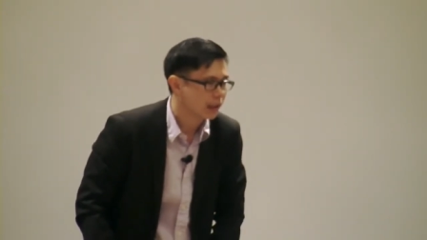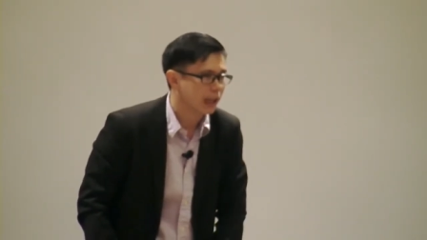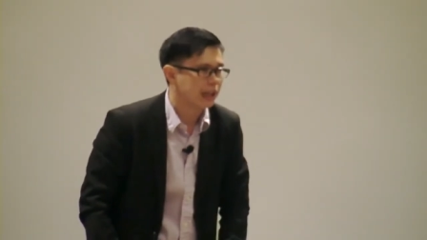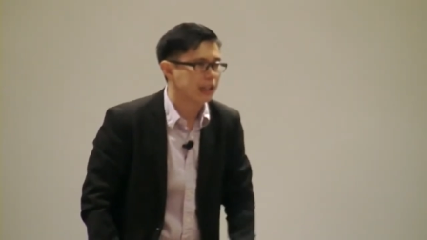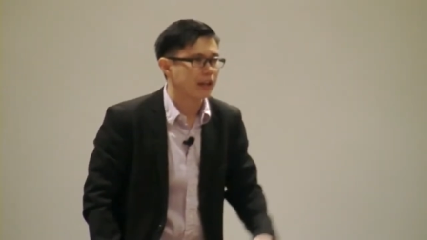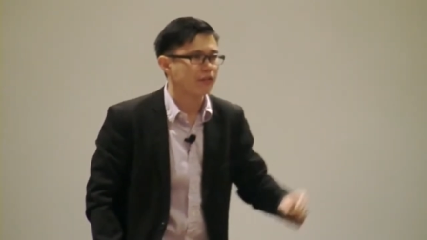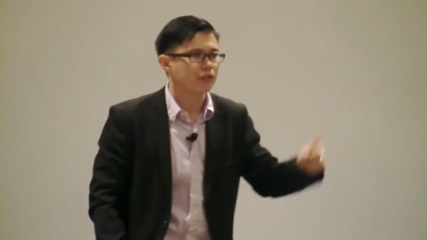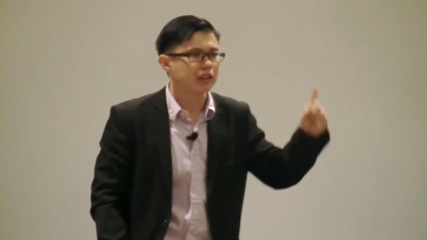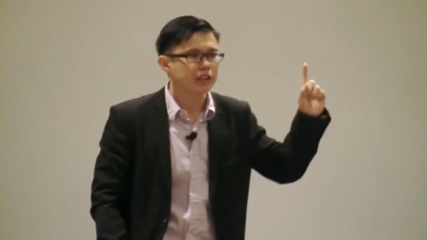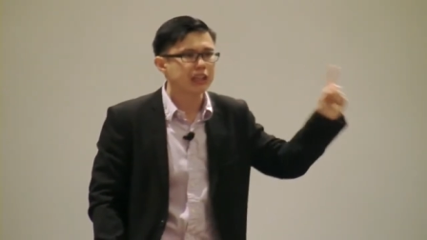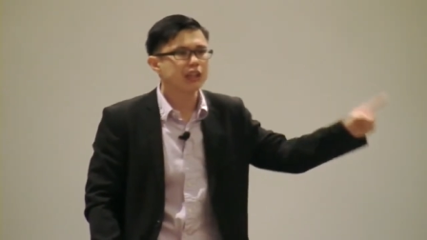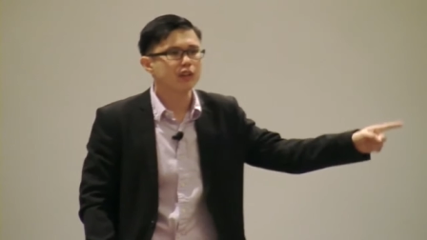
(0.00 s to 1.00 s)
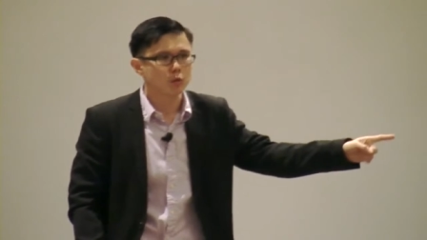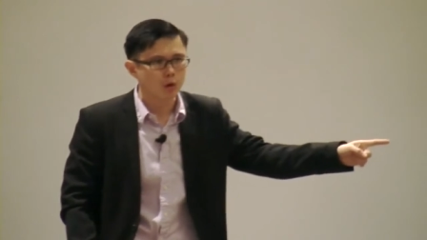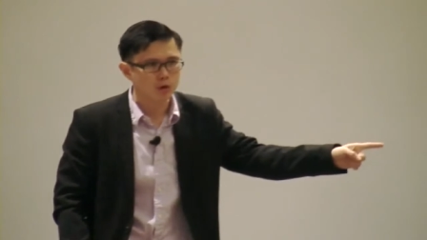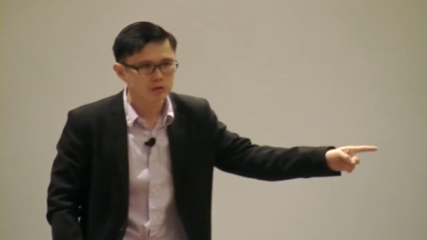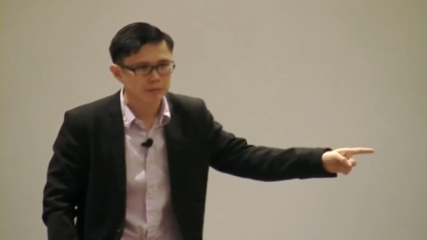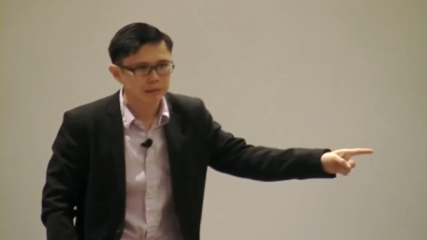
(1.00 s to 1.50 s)
And if he
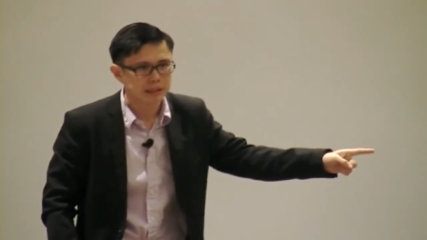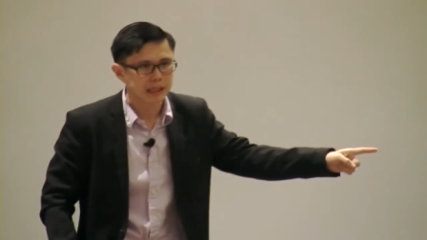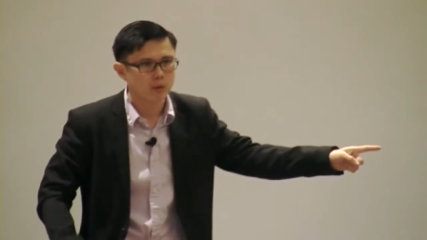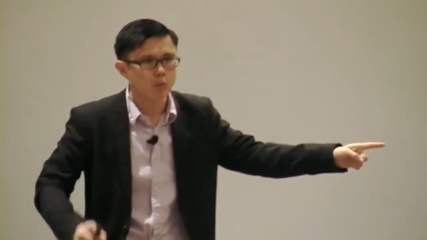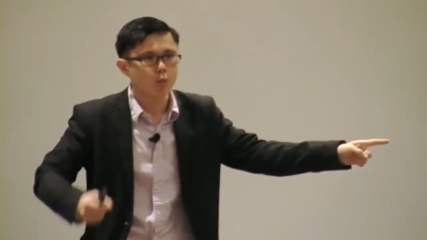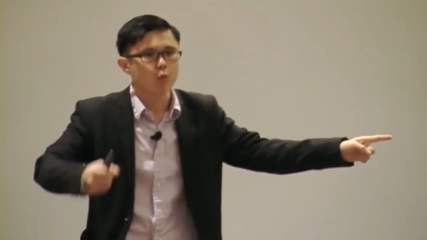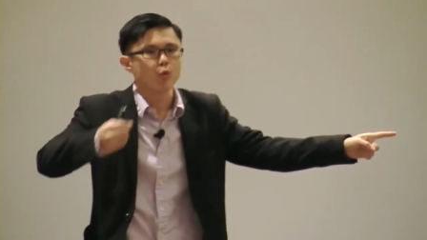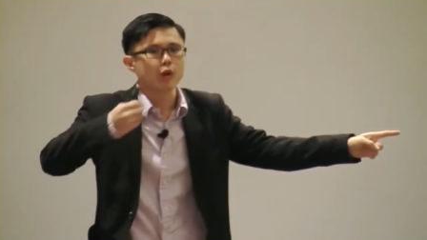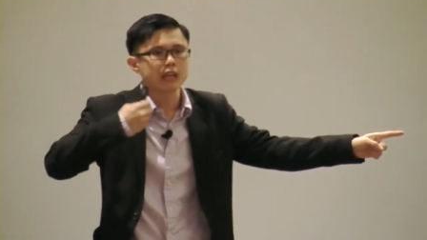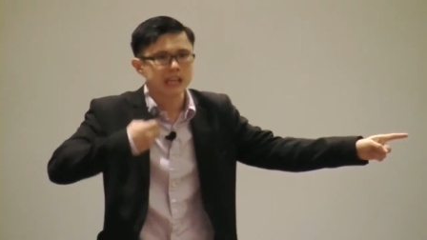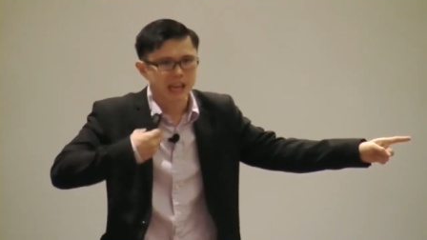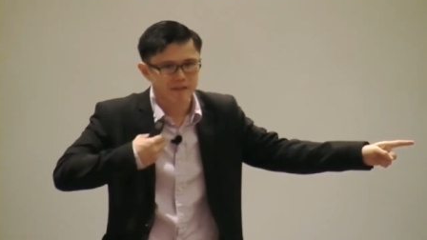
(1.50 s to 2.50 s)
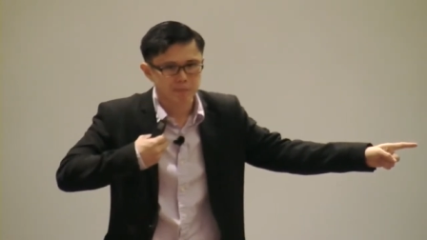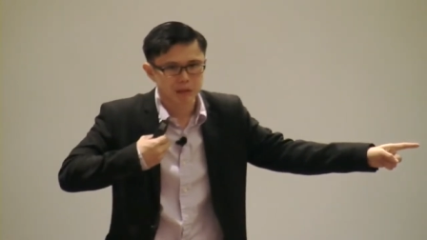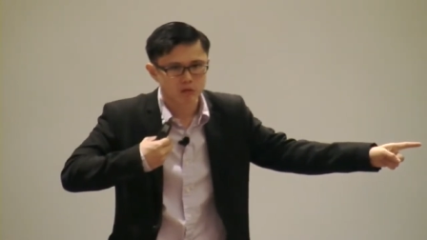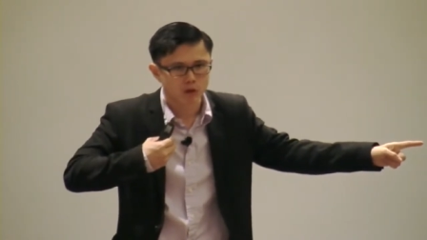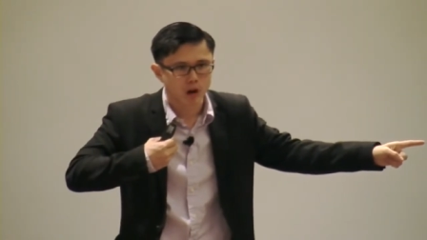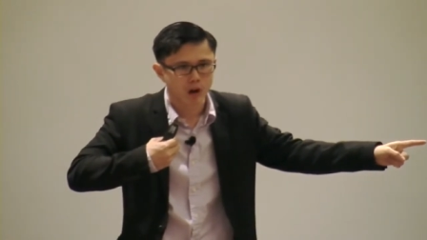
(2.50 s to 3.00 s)
rose from the dead, we have
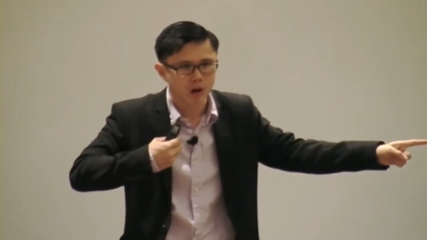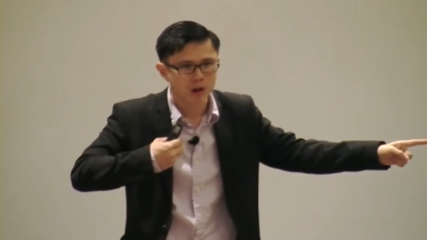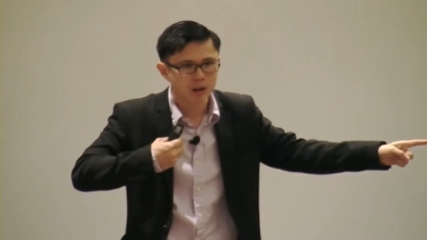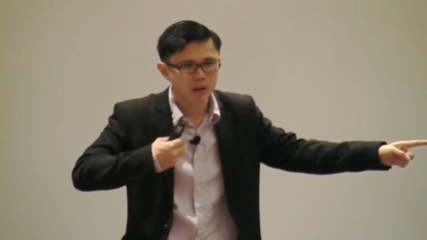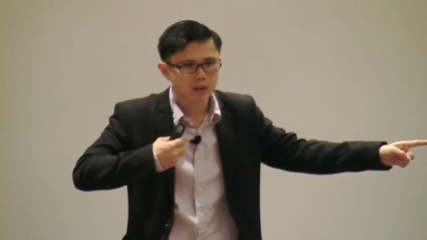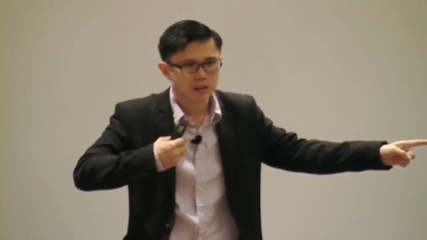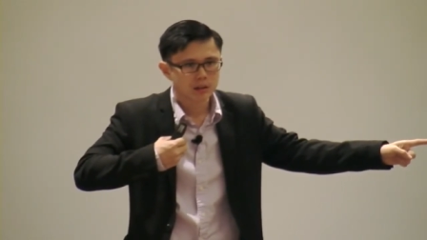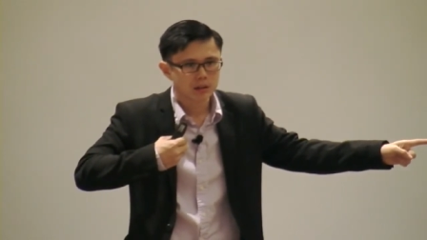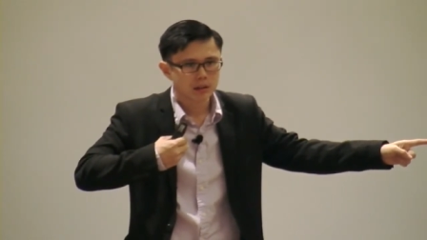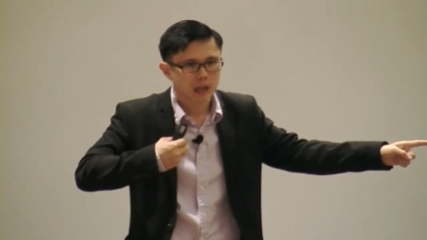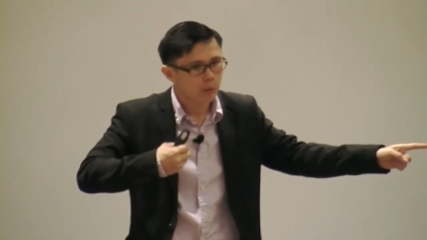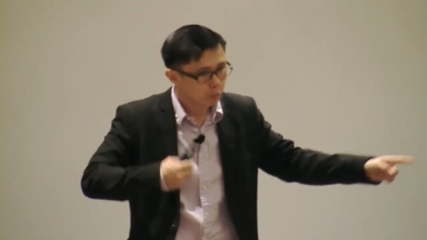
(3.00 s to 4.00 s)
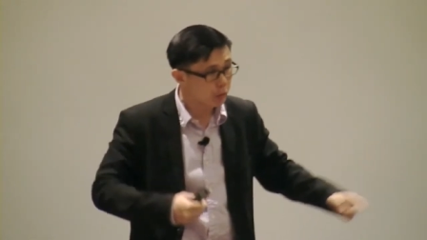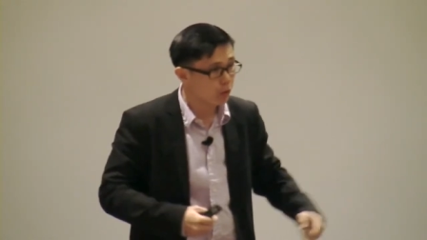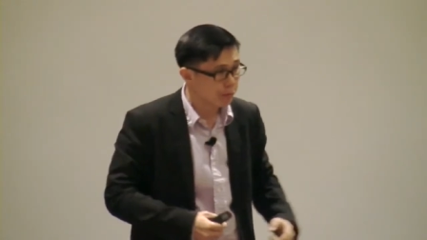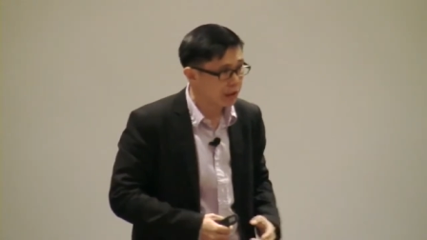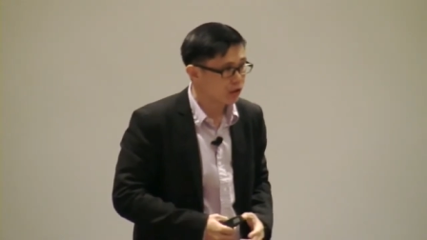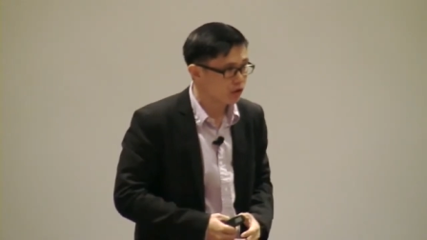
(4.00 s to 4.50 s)
been wrong and we
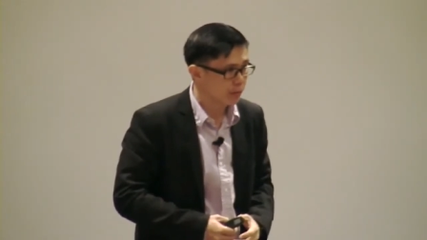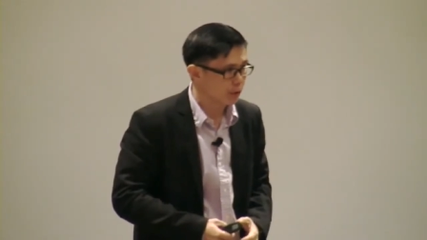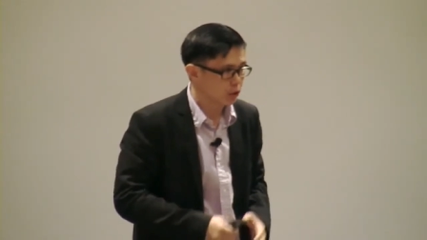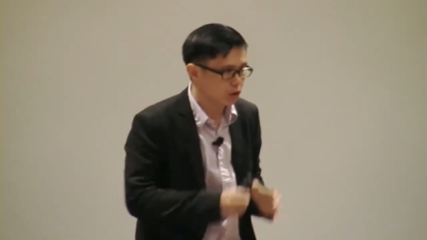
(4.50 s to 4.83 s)
will be in trouble.